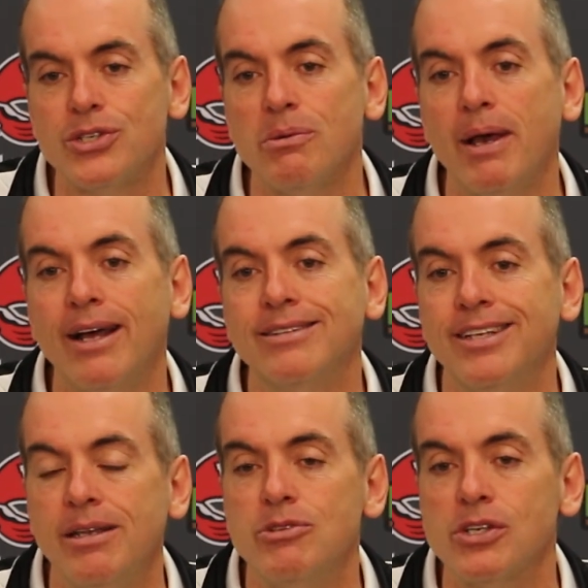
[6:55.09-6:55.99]
it's
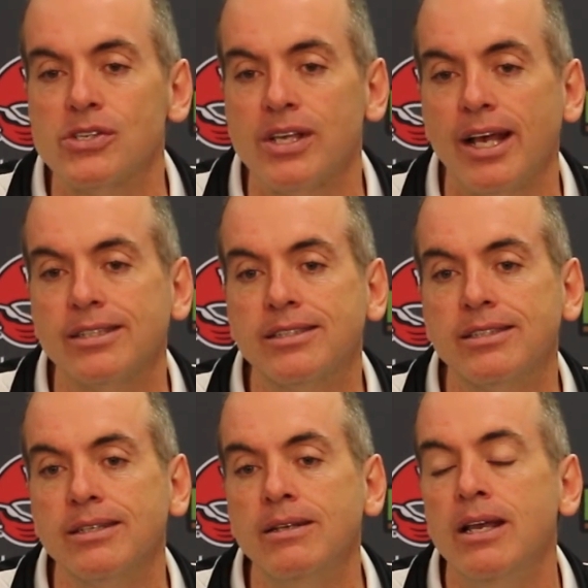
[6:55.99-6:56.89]
about team
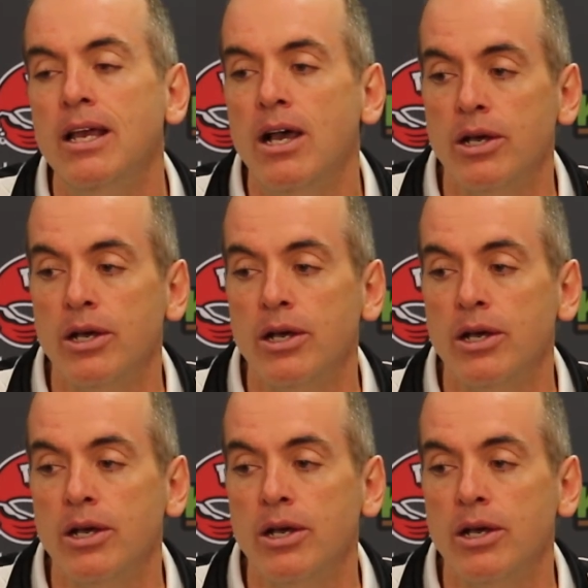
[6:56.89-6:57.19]
success and